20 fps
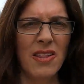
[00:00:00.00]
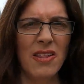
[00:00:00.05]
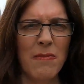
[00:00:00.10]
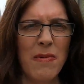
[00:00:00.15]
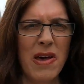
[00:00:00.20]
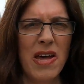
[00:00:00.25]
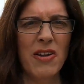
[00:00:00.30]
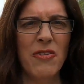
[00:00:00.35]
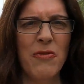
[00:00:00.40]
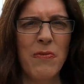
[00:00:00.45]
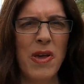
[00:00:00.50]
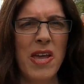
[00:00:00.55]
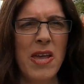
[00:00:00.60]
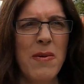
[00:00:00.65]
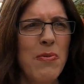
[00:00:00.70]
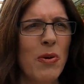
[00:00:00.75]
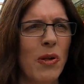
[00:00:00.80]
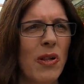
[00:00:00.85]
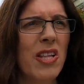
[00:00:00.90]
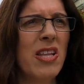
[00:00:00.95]
amount of
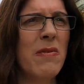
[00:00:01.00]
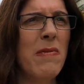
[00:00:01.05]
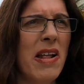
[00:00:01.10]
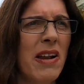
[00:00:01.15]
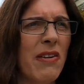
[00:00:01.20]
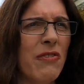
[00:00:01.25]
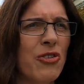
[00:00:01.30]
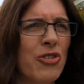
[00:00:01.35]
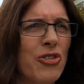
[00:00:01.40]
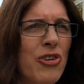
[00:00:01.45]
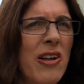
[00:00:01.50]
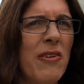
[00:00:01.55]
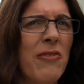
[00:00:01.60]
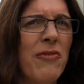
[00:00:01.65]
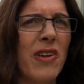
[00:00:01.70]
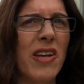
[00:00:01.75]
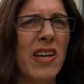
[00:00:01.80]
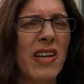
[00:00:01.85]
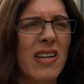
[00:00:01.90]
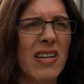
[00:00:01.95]
people, the amount of
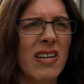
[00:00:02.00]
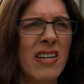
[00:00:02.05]
traffic,